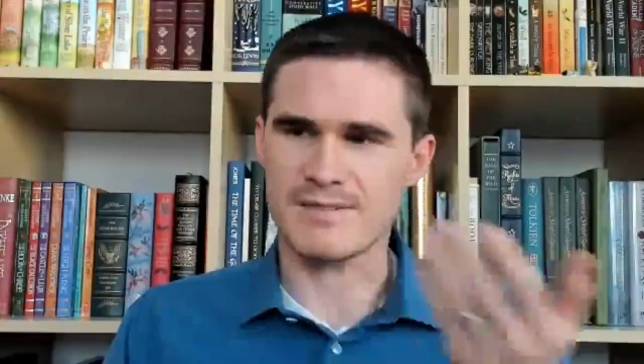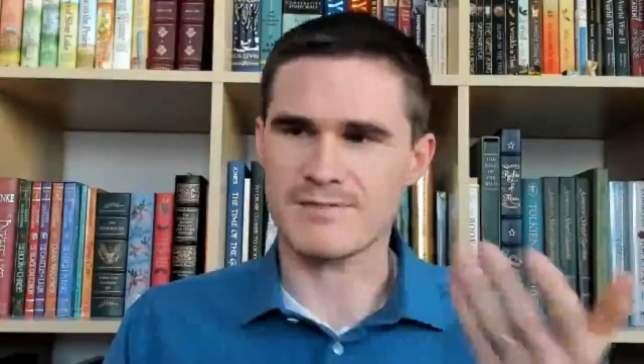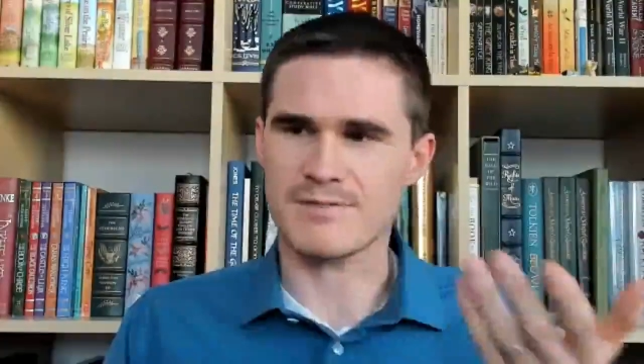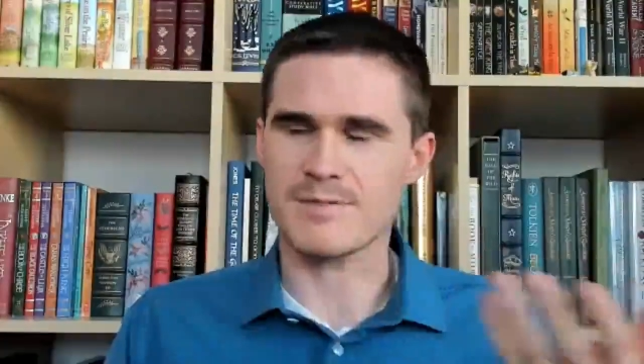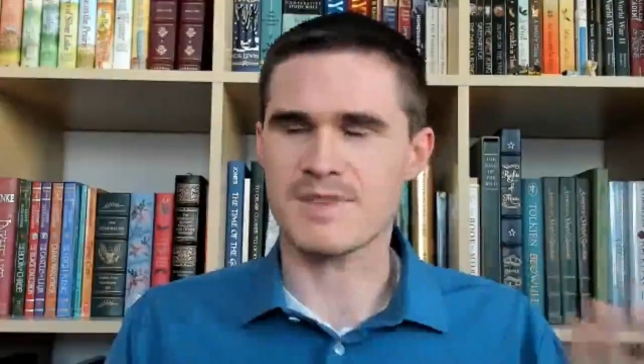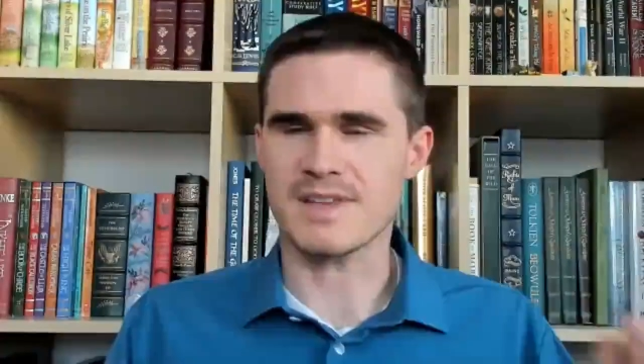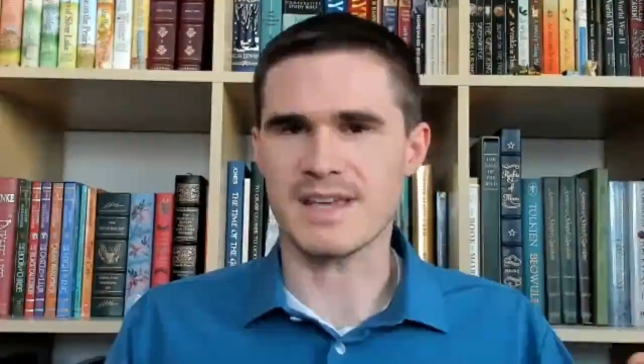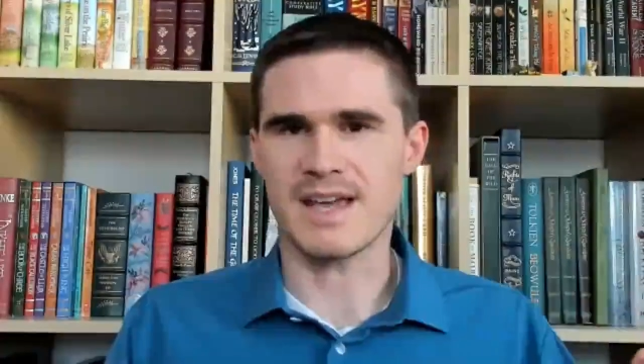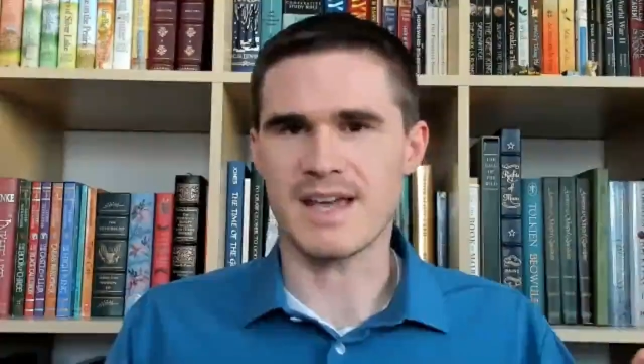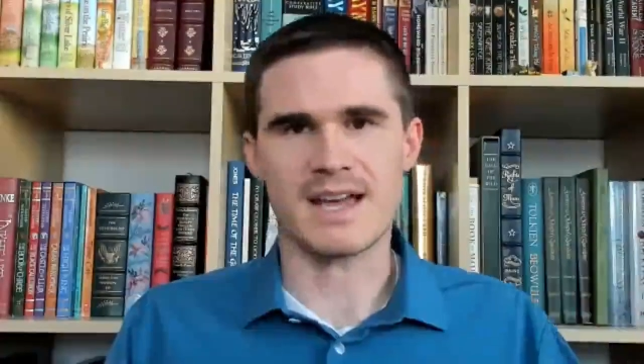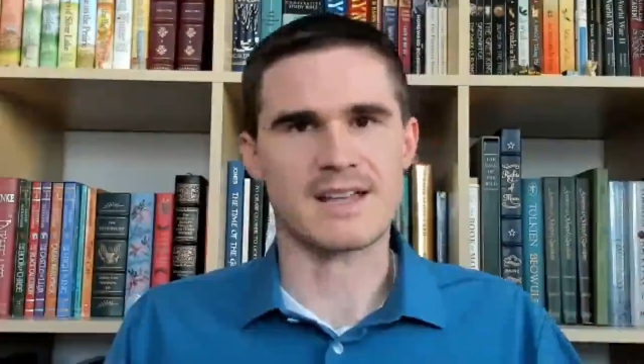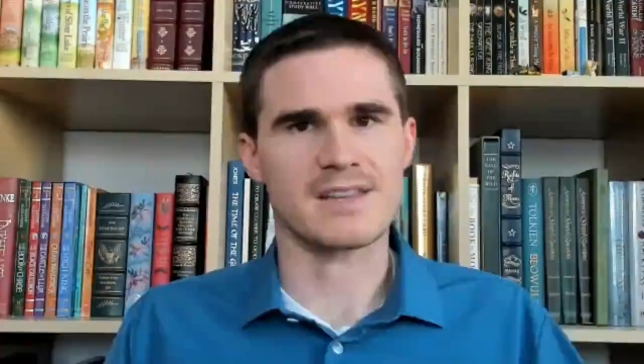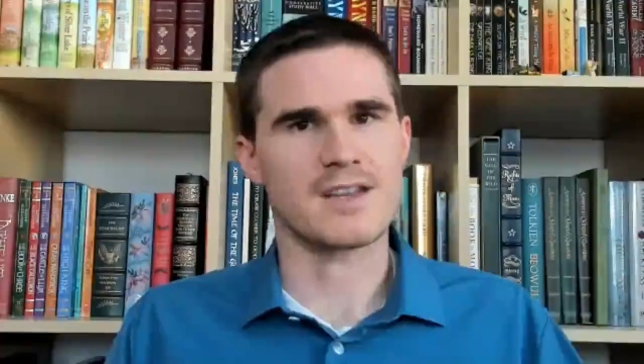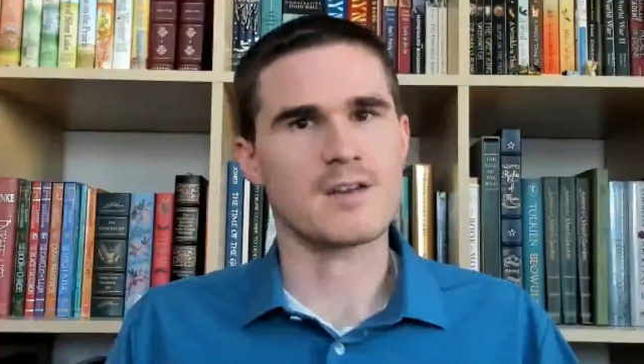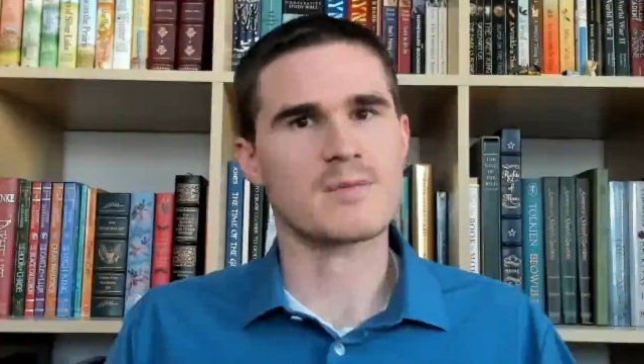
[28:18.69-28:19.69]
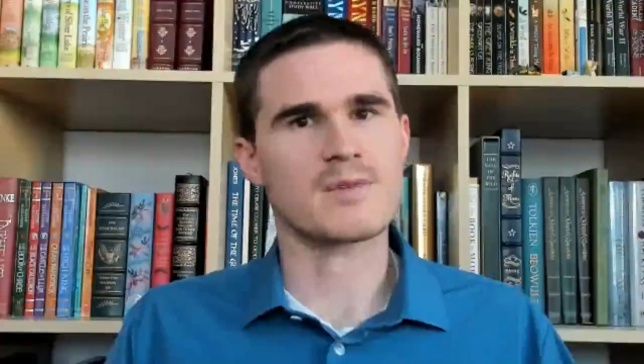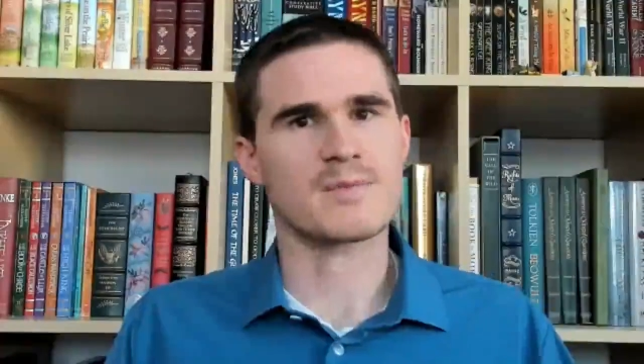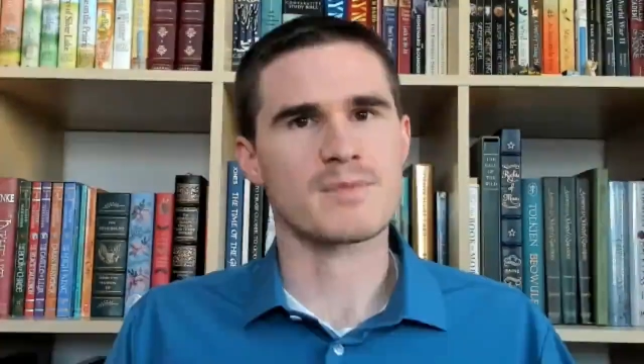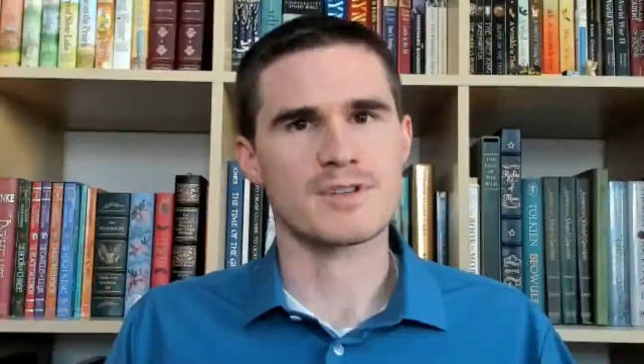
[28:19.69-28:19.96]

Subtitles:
from the economic